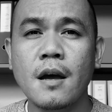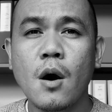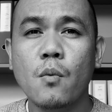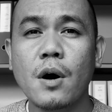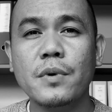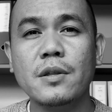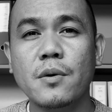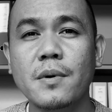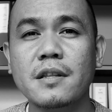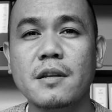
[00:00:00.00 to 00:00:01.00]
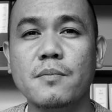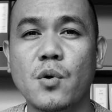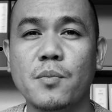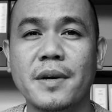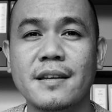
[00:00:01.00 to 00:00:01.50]
What we know at the
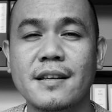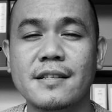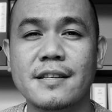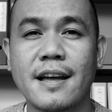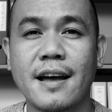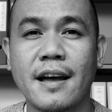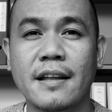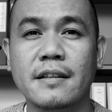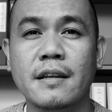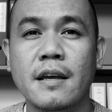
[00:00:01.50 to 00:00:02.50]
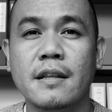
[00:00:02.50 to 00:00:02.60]
moment is that